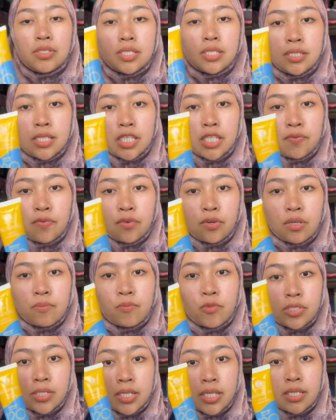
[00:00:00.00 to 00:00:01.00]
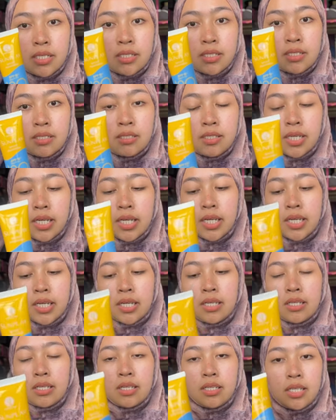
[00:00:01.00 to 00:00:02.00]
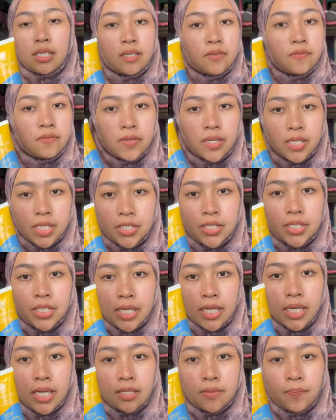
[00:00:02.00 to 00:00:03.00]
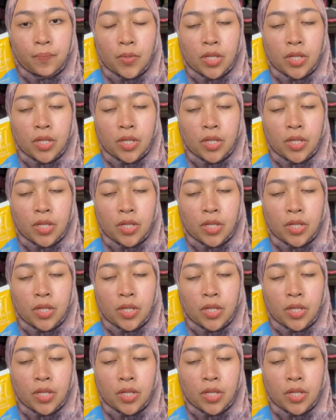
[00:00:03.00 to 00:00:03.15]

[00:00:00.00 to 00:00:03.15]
size for almost a year and it didn't finish yet.